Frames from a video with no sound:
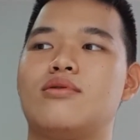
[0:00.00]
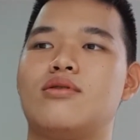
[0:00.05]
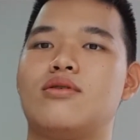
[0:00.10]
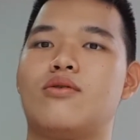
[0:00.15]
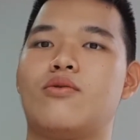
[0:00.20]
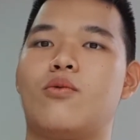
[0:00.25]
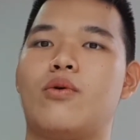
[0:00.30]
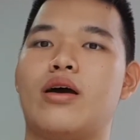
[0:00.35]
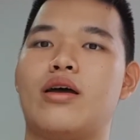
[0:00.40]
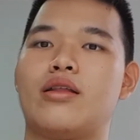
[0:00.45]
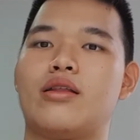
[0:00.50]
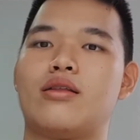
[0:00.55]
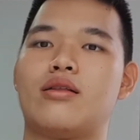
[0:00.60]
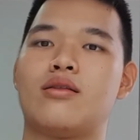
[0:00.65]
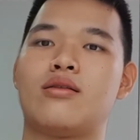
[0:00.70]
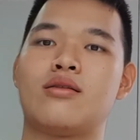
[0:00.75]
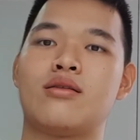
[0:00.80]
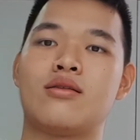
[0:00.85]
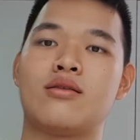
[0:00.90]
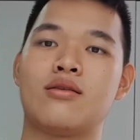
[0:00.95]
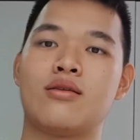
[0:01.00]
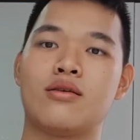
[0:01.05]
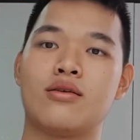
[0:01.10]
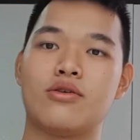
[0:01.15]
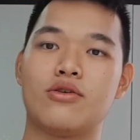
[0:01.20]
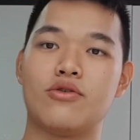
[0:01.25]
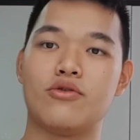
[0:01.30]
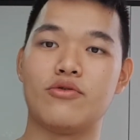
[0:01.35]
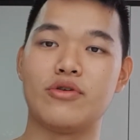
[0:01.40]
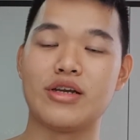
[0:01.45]
when
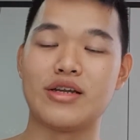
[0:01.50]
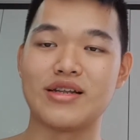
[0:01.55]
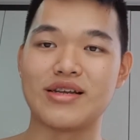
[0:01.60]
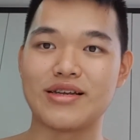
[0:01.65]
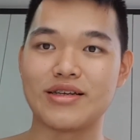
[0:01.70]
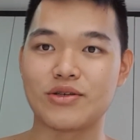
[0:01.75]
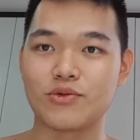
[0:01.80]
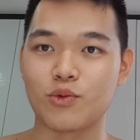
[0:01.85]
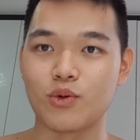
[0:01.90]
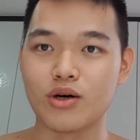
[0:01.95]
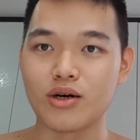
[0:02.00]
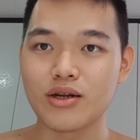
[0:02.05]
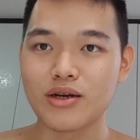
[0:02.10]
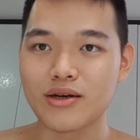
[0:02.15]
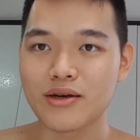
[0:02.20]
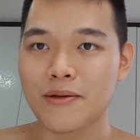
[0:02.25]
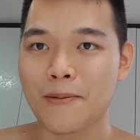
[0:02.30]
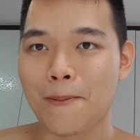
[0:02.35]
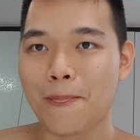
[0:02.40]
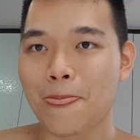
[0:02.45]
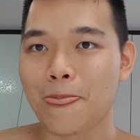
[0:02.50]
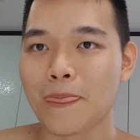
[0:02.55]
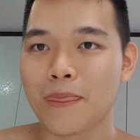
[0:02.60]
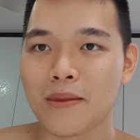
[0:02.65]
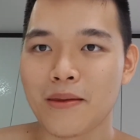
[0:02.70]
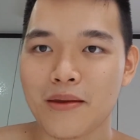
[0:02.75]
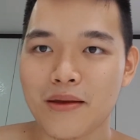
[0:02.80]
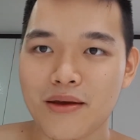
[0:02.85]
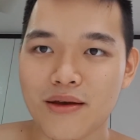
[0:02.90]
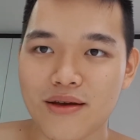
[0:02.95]
you read His Word,
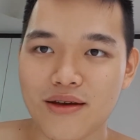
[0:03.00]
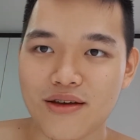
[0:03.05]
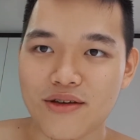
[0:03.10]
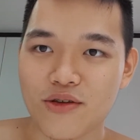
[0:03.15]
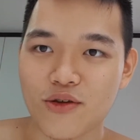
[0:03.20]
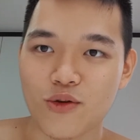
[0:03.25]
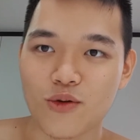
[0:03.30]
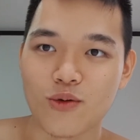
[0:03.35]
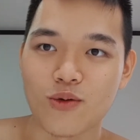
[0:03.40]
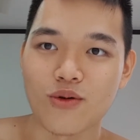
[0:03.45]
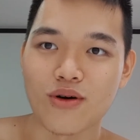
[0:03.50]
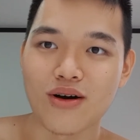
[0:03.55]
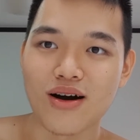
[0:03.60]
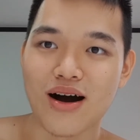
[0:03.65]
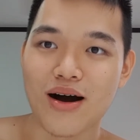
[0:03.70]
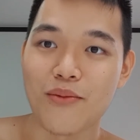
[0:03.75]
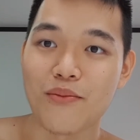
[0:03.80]
you are